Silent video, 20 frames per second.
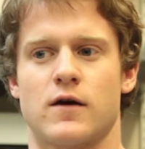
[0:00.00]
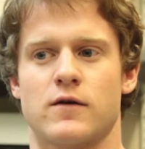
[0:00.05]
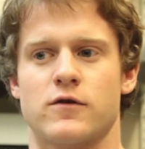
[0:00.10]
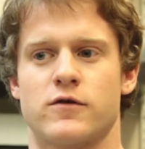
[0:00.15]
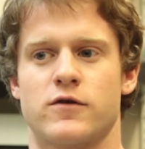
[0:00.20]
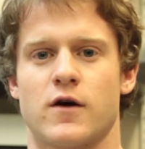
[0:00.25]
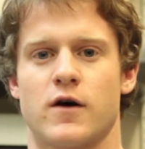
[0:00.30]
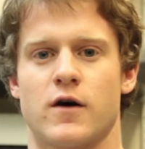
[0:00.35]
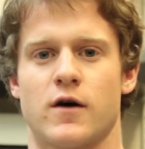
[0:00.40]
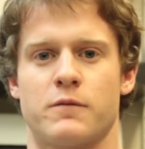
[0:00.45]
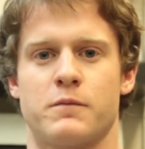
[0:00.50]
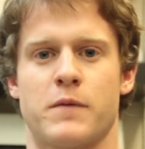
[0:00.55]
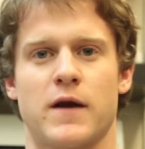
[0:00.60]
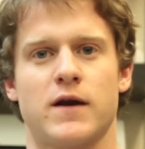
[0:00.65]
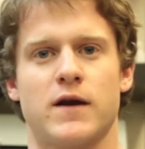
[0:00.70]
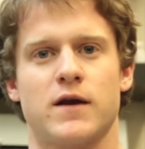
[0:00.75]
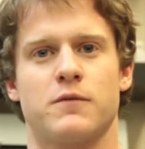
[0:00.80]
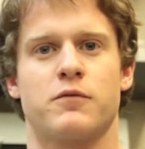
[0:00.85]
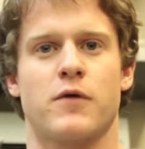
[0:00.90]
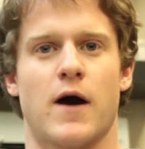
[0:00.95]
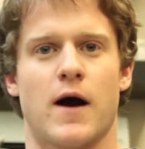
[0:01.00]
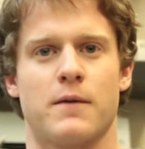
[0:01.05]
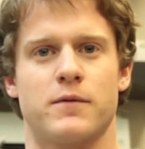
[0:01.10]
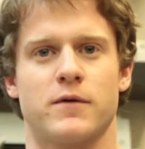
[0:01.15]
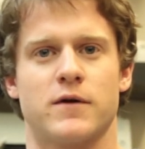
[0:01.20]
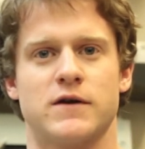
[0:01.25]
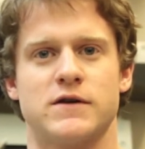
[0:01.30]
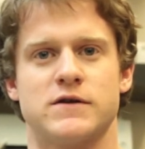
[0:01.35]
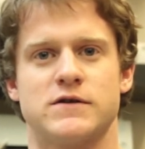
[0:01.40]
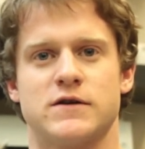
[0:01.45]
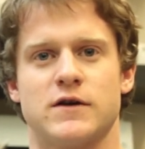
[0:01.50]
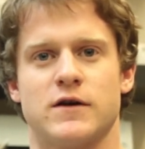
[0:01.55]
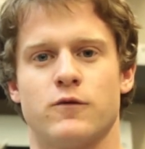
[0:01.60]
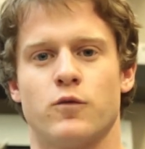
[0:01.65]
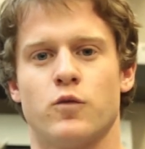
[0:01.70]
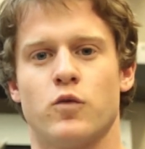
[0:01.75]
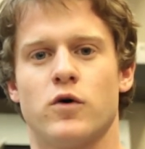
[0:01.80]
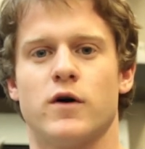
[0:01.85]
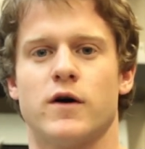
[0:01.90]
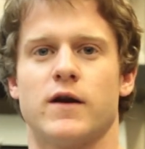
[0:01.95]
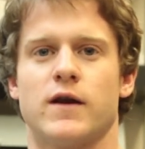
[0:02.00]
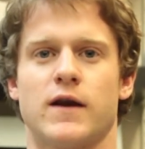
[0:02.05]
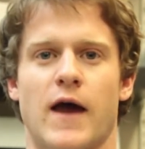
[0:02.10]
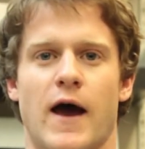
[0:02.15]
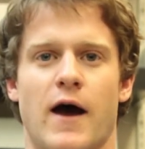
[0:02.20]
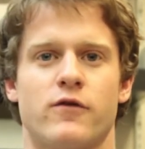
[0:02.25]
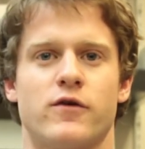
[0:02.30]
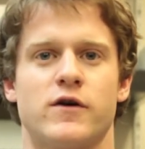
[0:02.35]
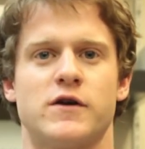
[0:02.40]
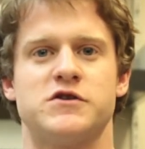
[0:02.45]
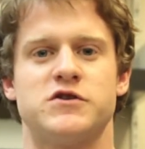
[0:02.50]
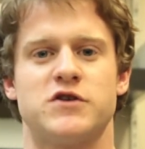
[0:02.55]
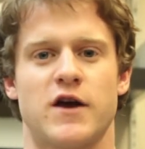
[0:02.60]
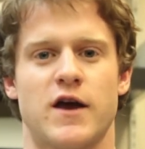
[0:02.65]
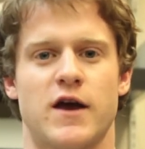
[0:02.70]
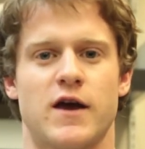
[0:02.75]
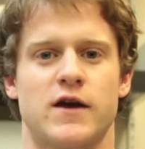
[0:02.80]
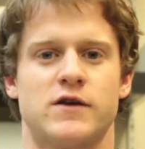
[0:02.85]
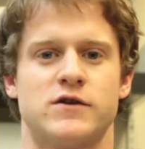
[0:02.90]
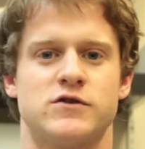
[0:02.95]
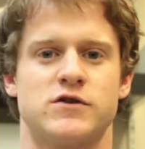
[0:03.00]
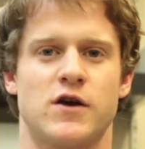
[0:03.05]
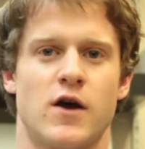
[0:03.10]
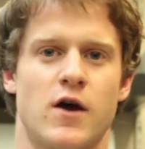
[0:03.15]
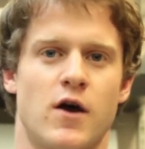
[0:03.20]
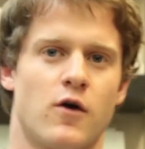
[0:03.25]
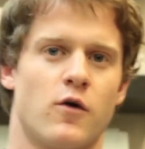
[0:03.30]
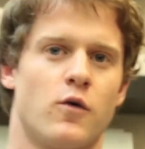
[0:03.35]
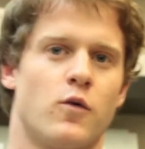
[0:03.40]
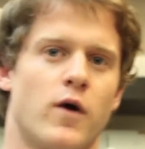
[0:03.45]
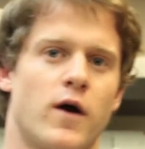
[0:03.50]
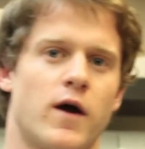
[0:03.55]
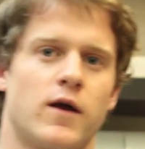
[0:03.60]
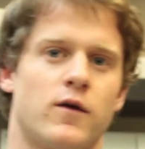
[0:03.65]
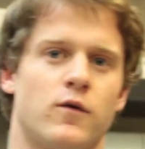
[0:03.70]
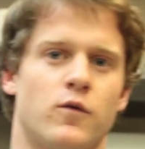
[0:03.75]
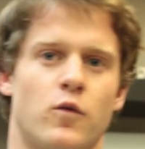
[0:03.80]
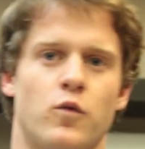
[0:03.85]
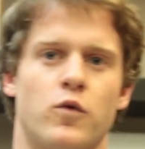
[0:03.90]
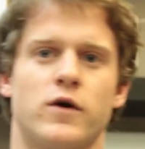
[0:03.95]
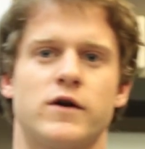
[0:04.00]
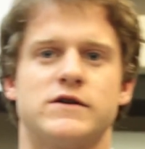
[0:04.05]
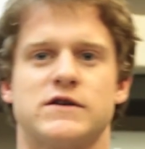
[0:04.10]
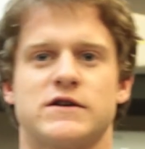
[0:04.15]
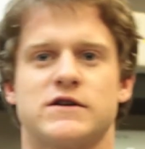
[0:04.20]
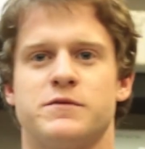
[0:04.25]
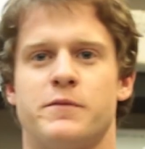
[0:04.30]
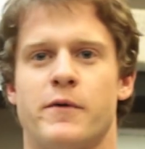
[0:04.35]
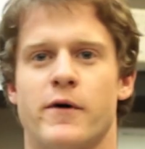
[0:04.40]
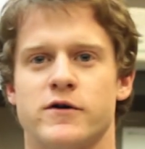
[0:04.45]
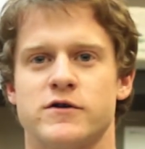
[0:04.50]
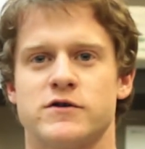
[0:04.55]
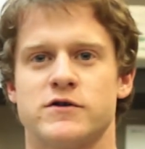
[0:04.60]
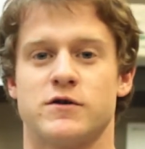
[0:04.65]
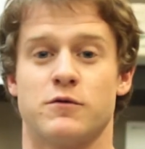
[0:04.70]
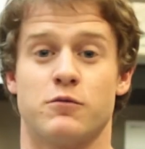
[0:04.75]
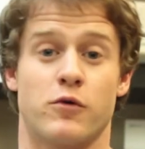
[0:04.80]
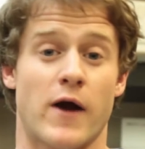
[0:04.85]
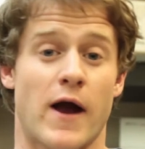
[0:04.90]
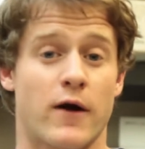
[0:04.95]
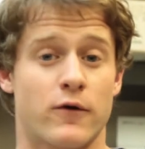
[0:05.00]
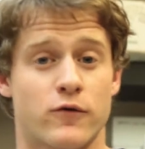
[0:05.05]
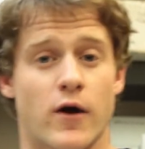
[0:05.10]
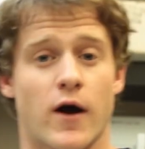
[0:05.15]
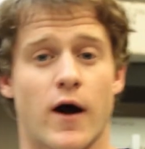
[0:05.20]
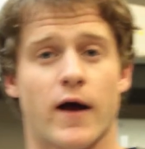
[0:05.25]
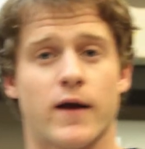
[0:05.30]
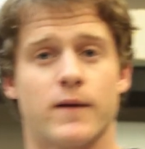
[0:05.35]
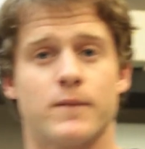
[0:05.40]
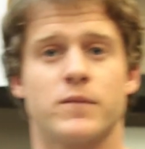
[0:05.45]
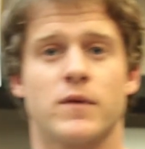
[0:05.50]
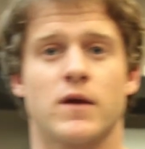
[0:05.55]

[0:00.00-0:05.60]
the bending properties in wood and how they change when wood is exposed to brown rot.